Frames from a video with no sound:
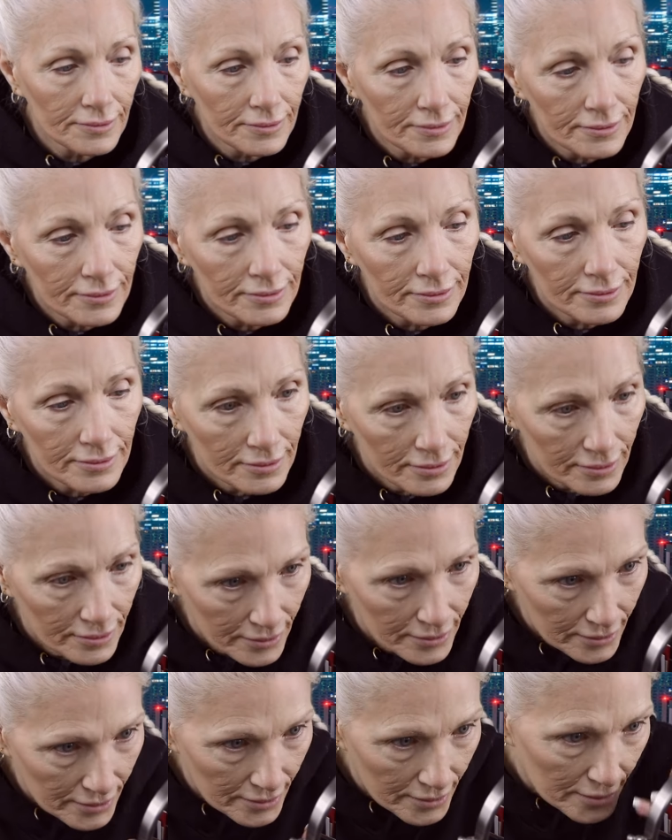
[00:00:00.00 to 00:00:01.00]

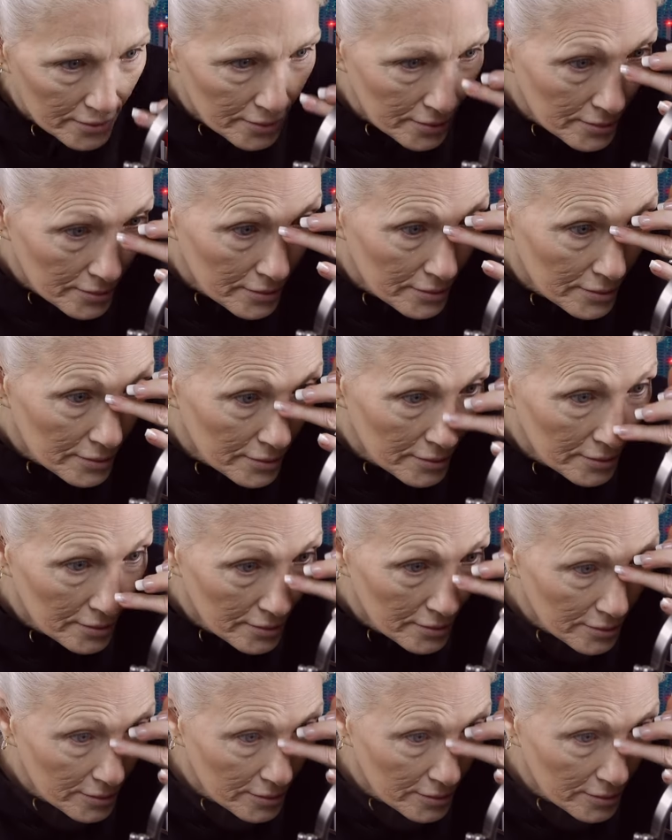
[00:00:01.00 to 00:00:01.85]
Nothing is said.